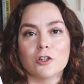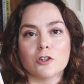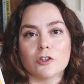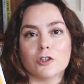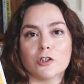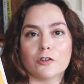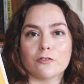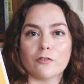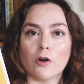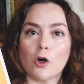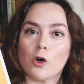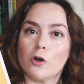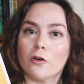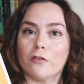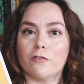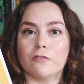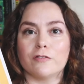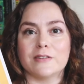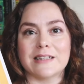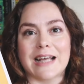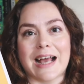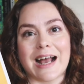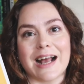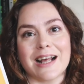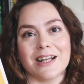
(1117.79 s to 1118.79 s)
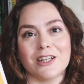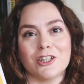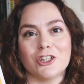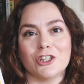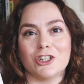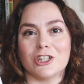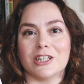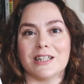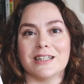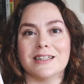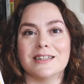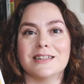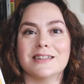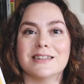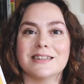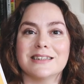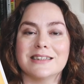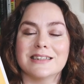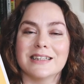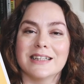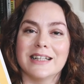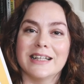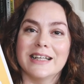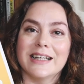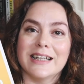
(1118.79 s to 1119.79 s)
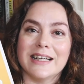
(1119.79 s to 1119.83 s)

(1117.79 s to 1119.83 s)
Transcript: sort of off tangent